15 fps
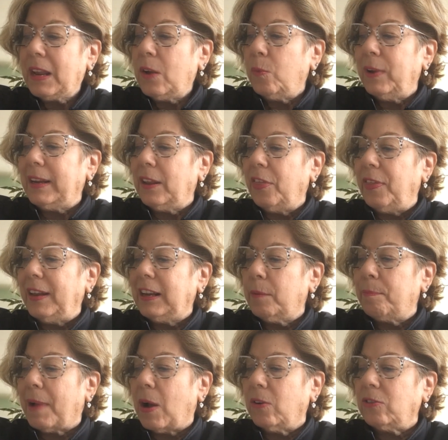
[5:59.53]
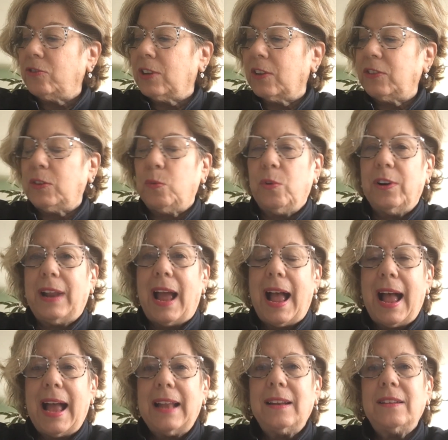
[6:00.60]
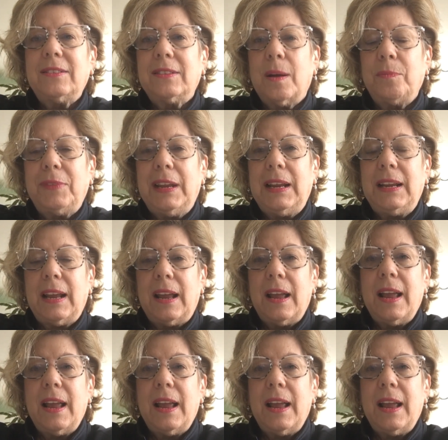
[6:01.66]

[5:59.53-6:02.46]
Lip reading: We can think about just the word on something,